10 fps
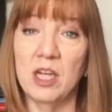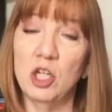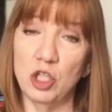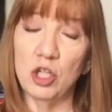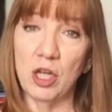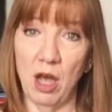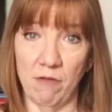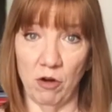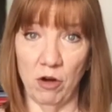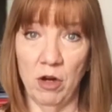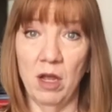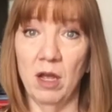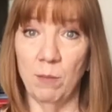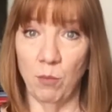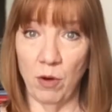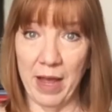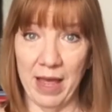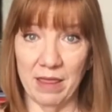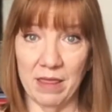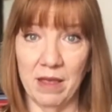should cover: breath,